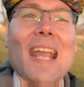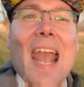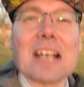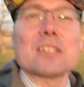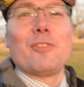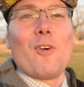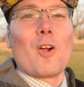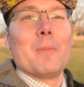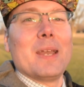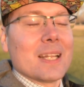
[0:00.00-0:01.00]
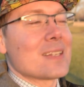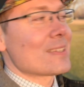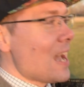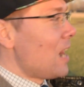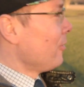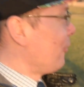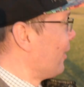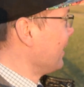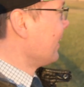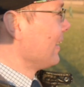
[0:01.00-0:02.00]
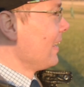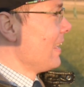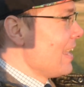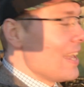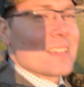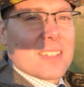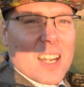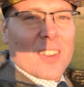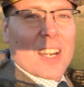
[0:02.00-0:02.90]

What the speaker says: Castform in itself is another